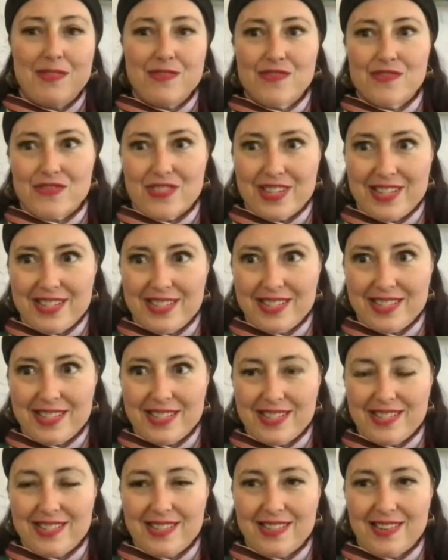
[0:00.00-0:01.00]

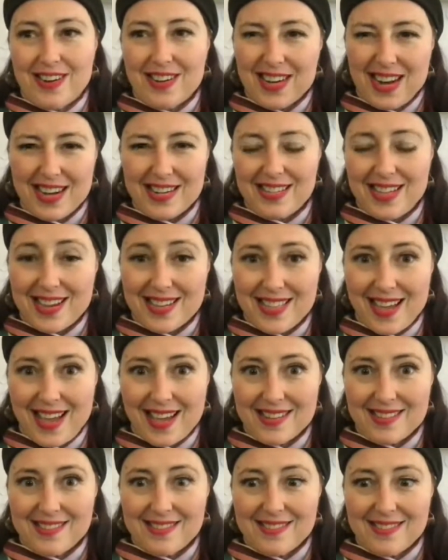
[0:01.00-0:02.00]
boundaries are kind of like
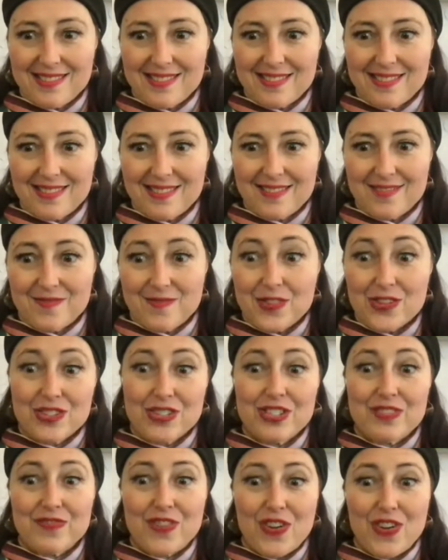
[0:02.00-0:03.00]
that.
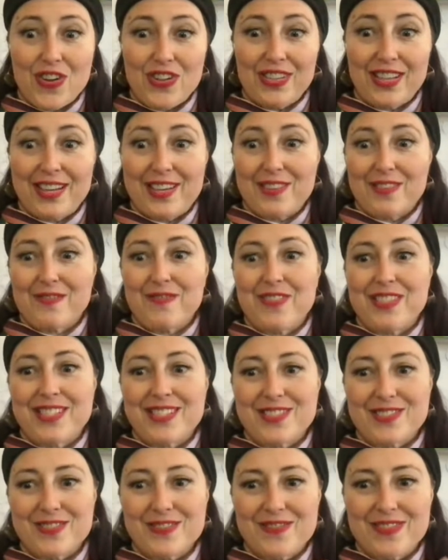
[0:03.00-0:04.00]
First of all, like your
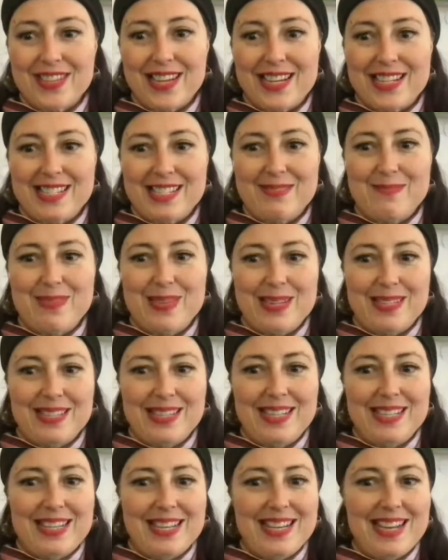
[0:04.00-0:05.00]
physical
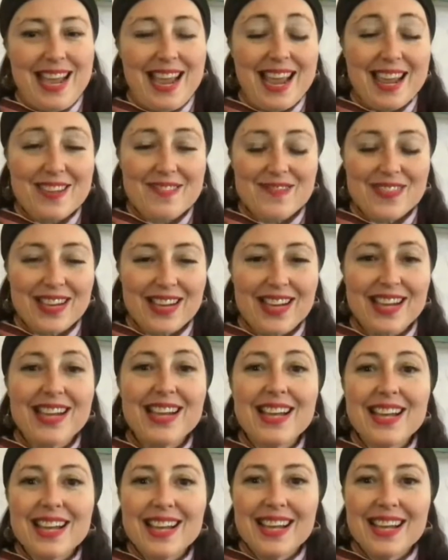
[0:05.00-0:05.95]
flexibility, Ava.